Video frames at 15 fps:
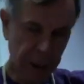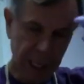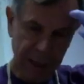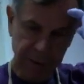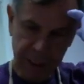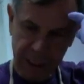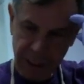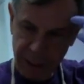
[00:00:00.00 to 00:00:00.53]

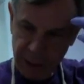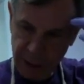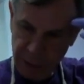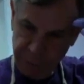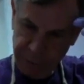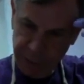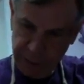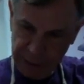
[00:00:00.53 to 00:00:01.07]
It's not just
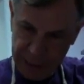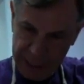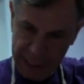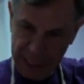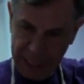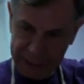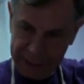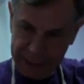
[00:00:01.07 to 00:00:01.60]
babies,
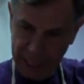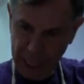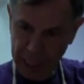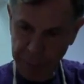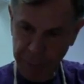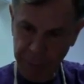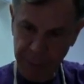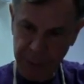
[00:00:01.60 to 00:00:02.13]
though, that need
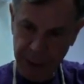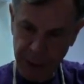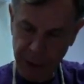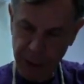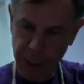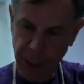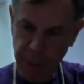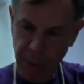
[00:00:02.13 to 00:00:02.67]
Dr.
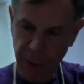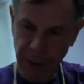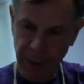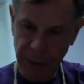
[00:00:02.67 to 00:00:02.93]
Jesse's help.